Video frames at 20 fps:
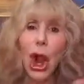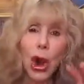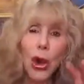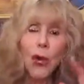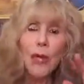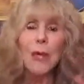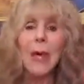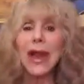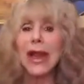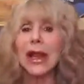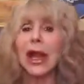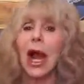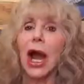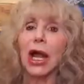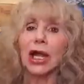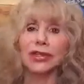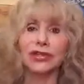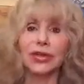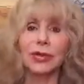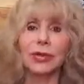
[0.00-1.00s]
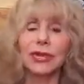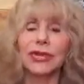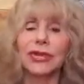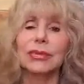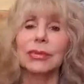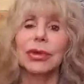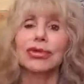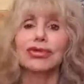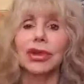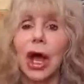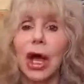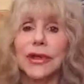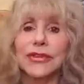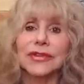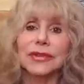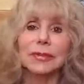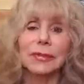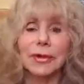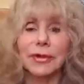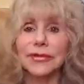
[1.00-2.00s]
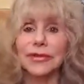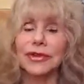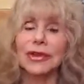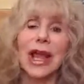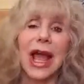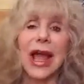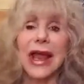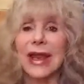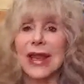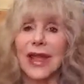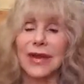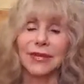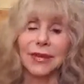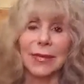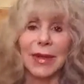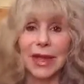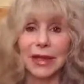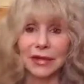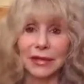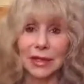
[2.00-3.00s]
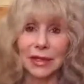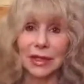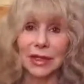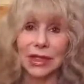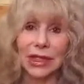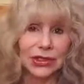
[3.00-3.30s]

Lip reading: Oh my God, she was the most awesome person I ever met.